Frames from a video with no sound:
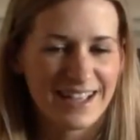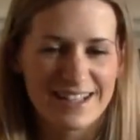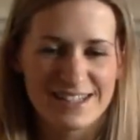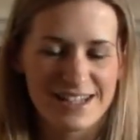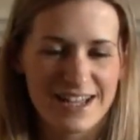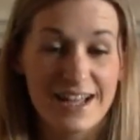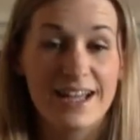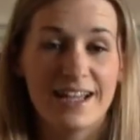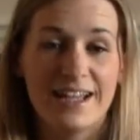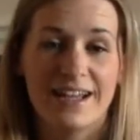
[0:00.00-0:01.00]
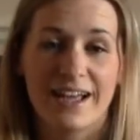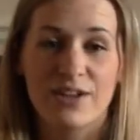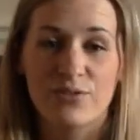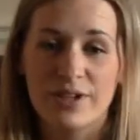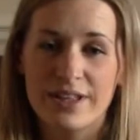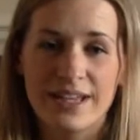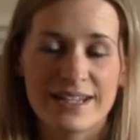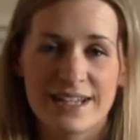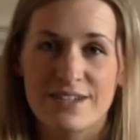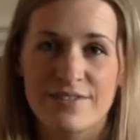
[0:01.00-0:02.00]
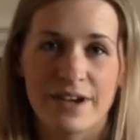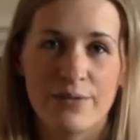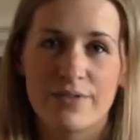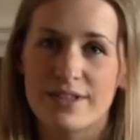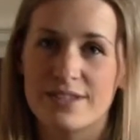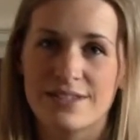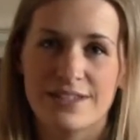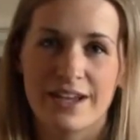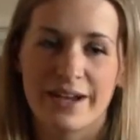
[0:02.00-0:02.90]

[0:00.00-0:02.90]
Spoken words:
I can really identify with this